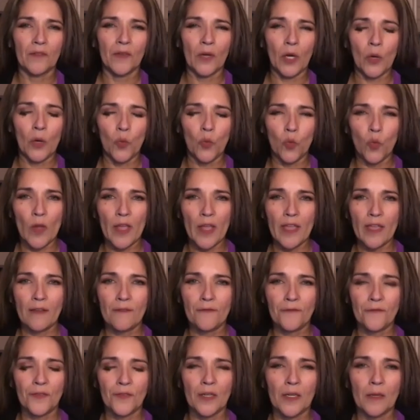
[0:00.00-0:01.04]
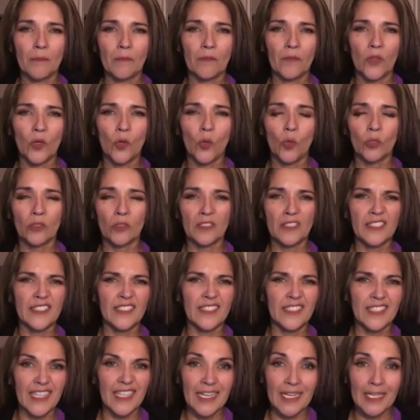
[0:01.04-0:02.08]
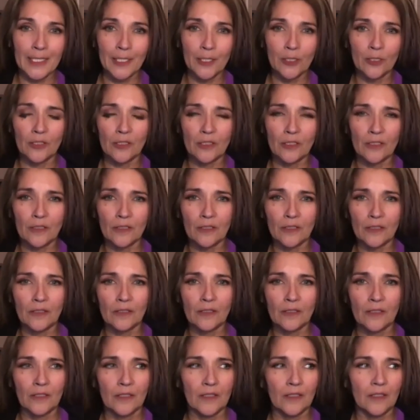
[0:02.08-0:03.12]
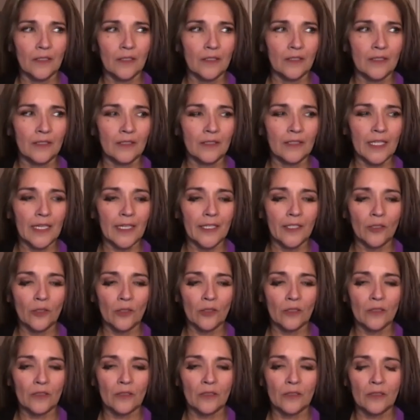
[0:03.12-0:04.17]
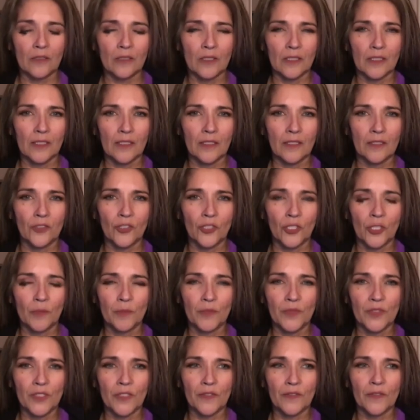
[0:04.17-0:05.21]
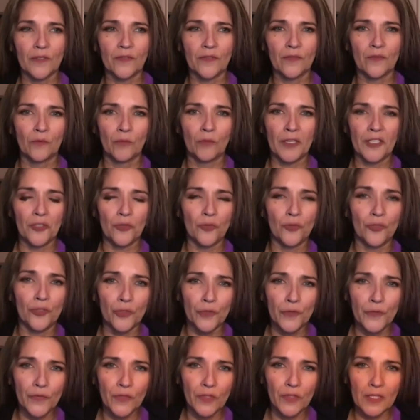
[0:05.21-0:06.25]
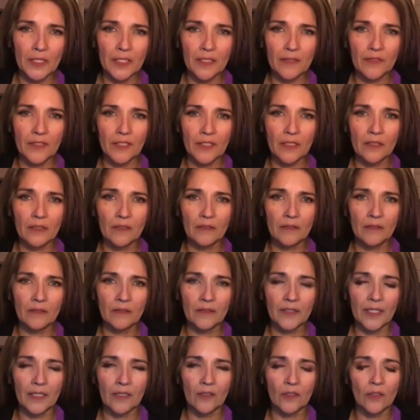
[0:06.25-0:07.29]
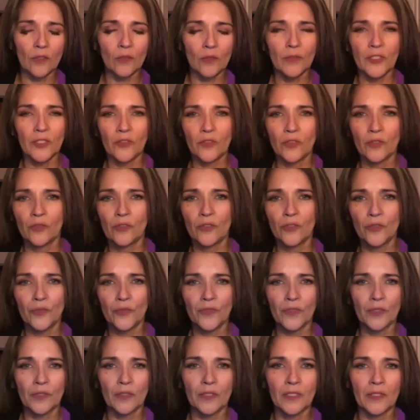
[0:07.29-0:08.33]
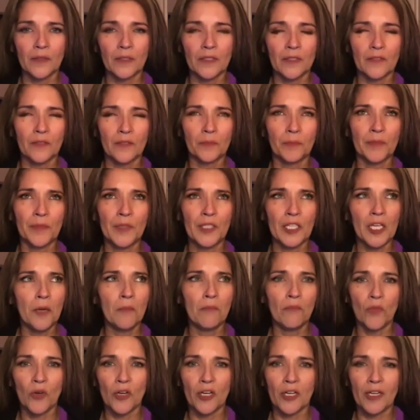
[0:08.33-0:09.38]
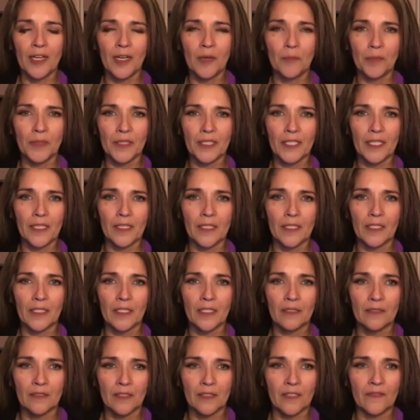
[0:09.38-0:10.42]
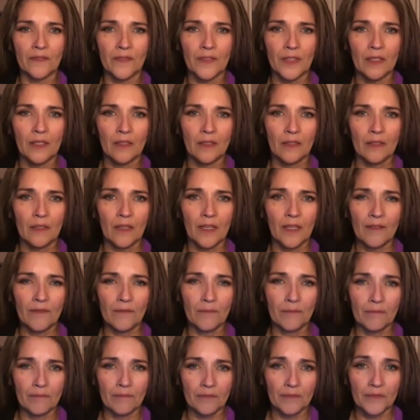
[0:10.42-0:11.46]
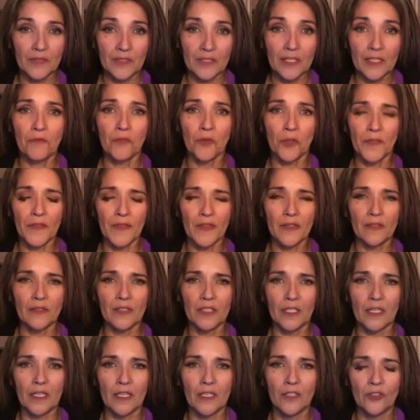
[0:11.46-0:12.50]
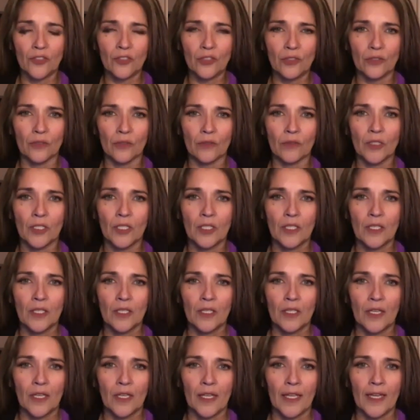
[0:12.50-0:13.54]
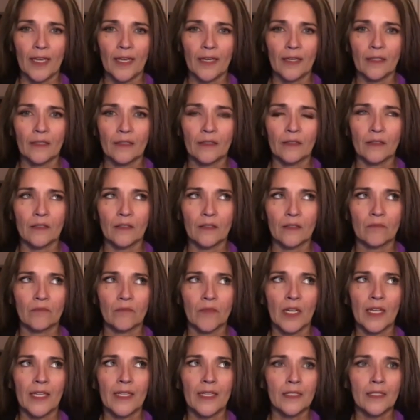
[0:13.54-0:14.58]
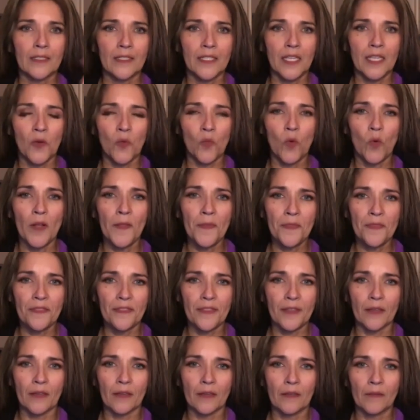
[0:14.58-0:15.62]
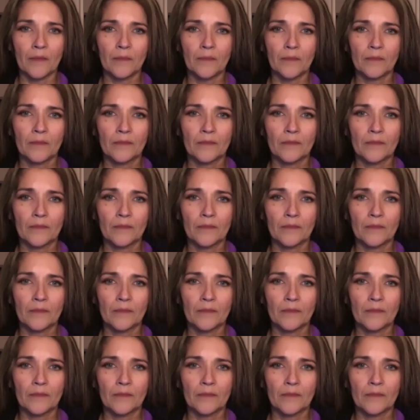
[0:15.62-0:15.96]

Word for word: away from the whole title title in terms of what you do for a living. It's like, oh, what you do for a li-. it's become more complicated because I have several things that I do, and I can say one thing.